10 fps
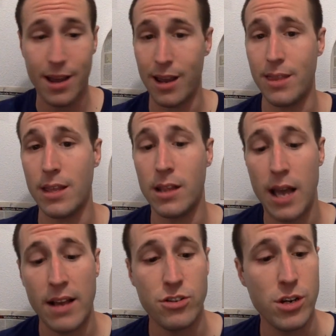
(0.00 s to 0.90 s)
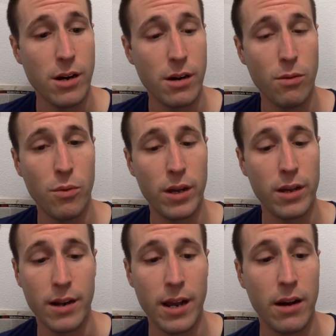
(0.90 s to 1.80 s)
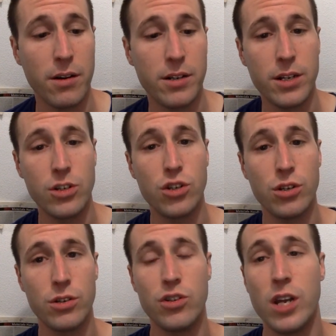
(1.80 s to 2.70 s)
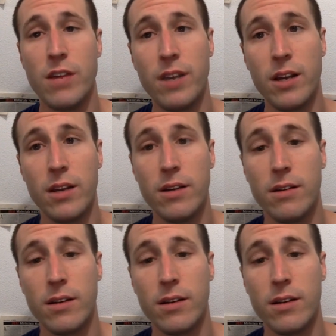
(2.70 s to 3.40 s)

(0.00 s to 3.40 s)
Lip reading: And then last year, when Heritage Shaving